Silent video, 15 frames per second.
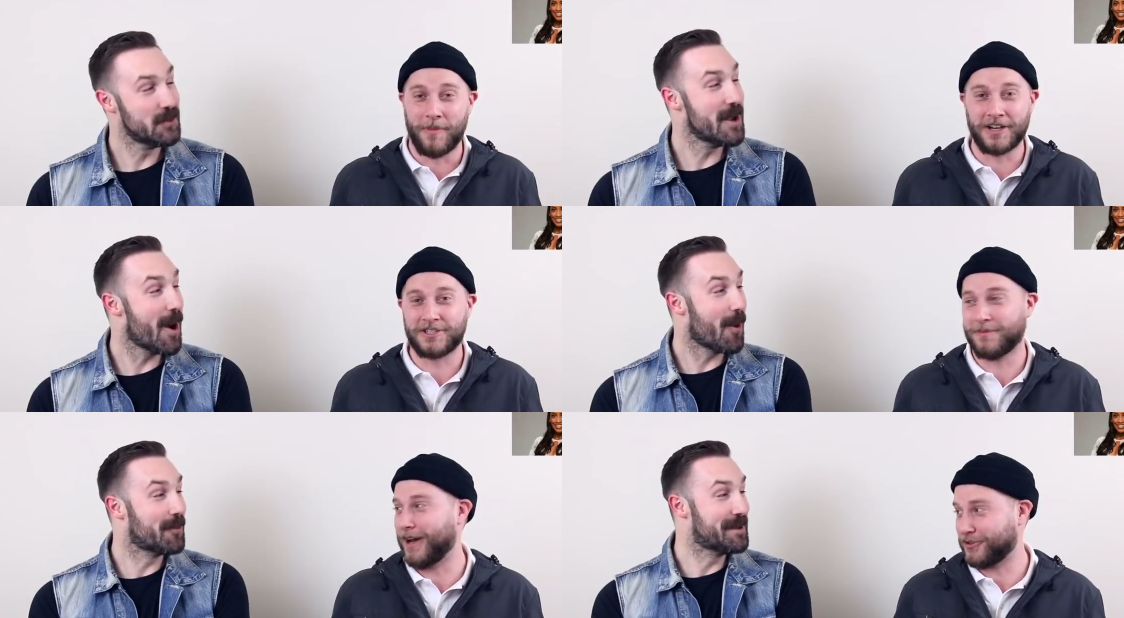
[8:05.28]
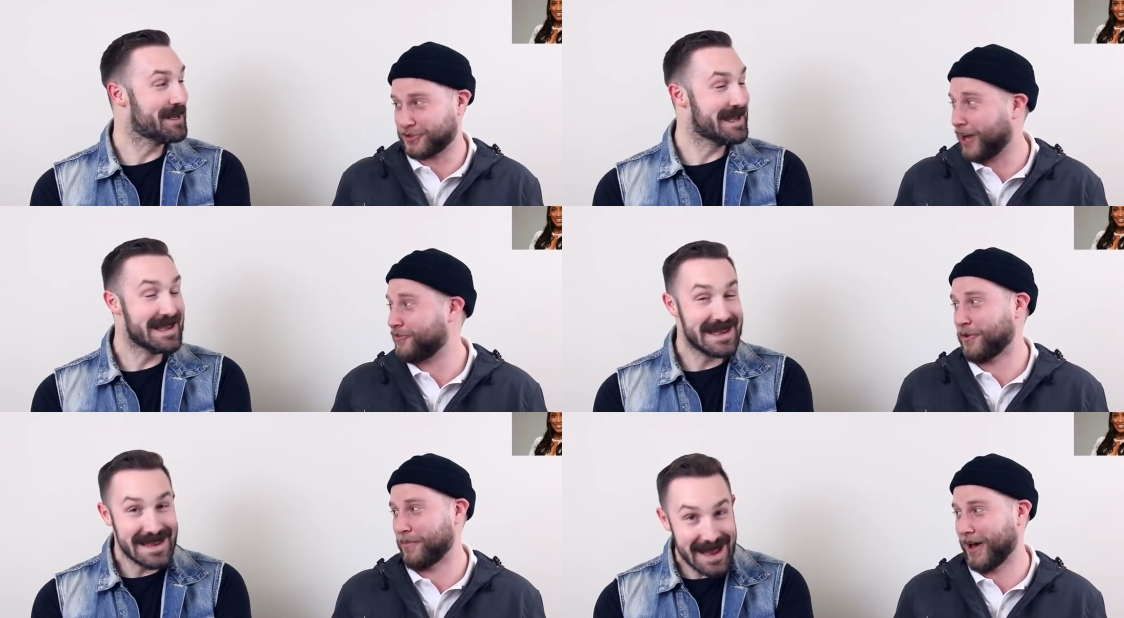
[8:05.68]
Speaker 1: much about
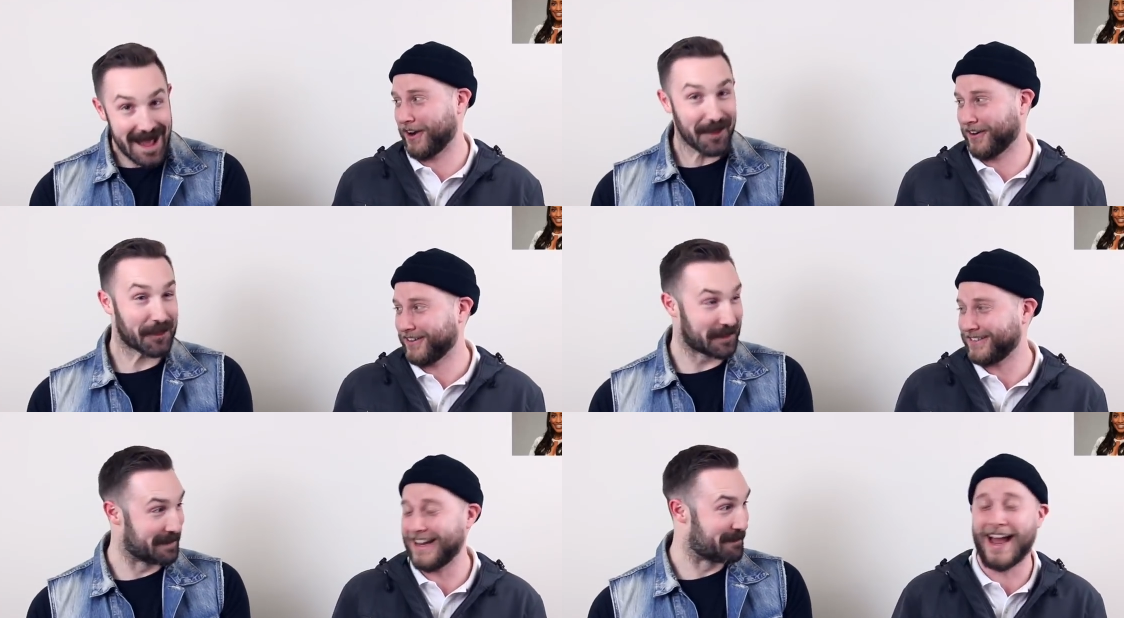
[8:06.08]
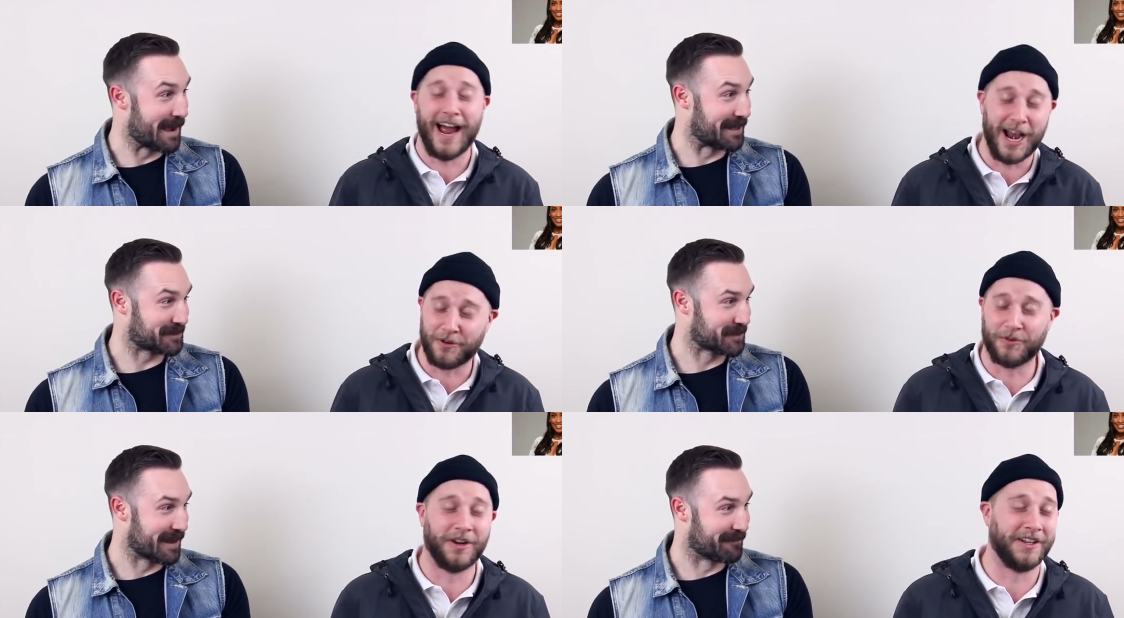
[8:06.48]
truffle butter. Yeah,
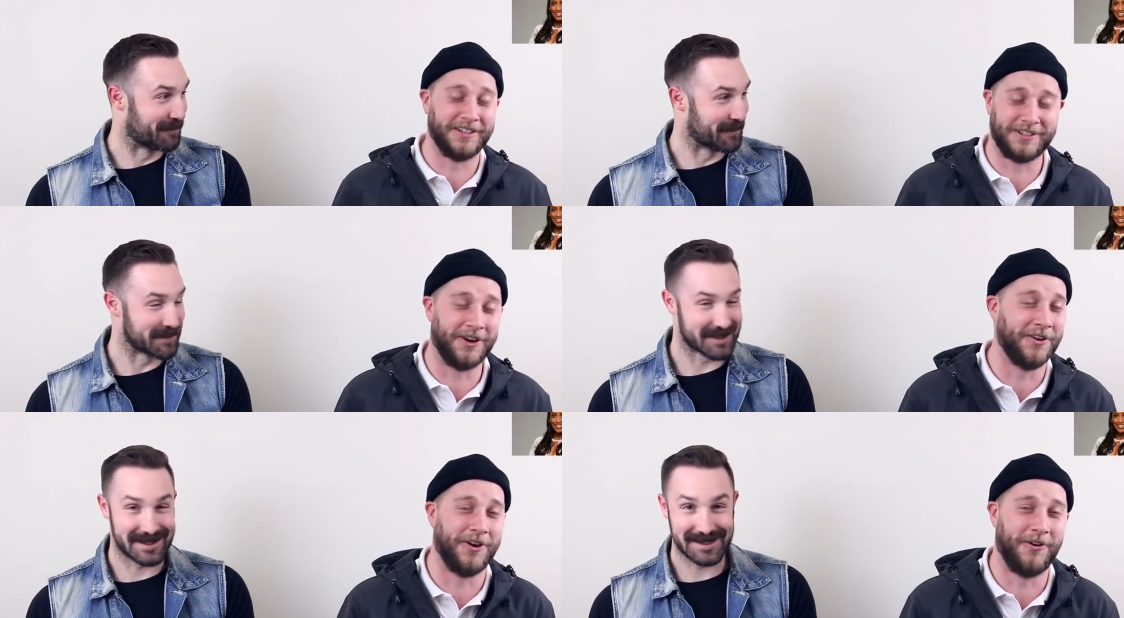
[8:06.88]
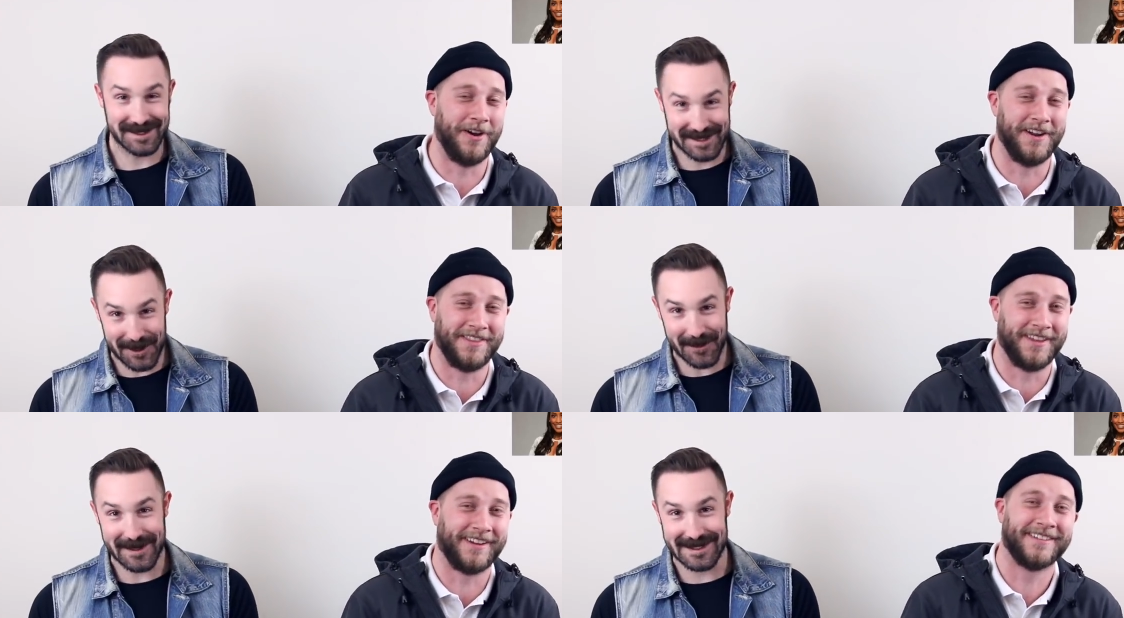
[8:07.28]
I really don't know anything.
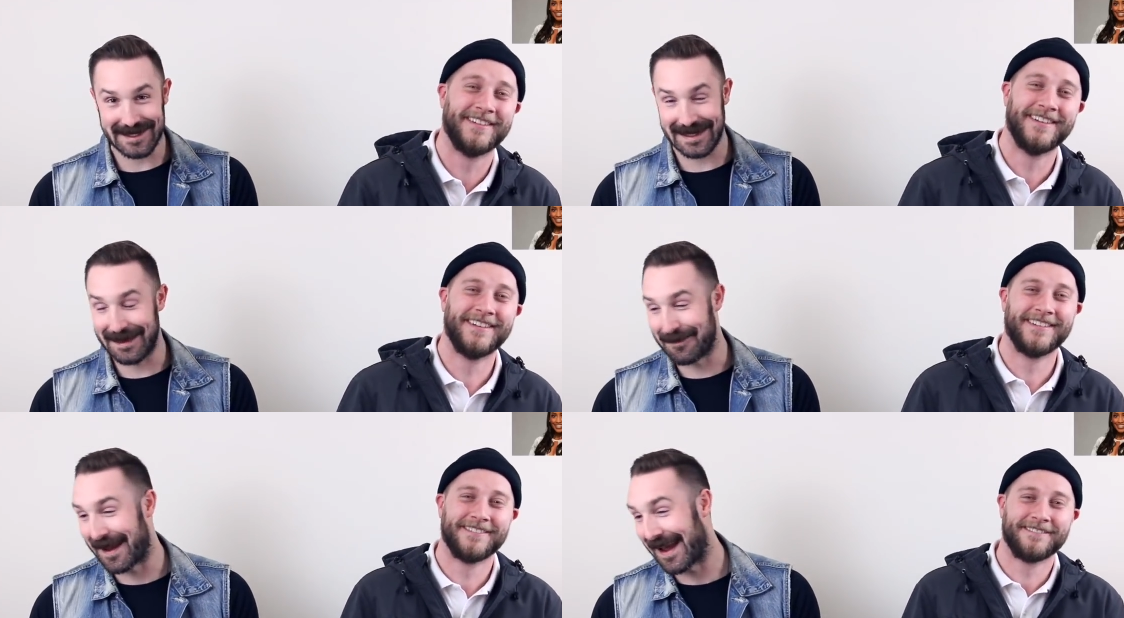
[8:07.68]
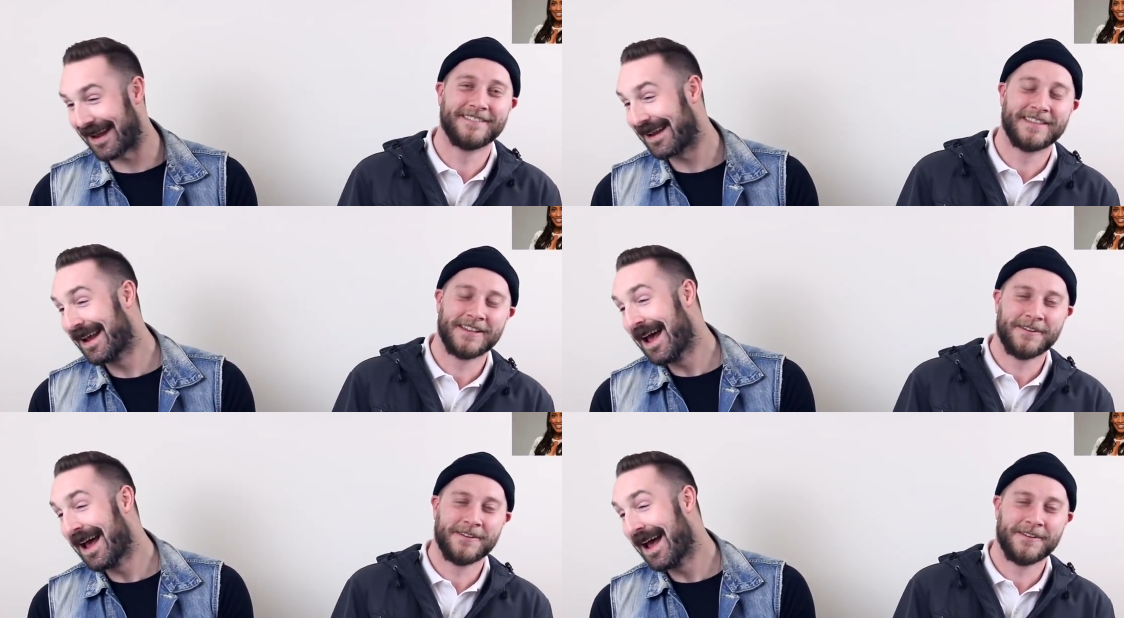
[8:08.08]
Seriously, man.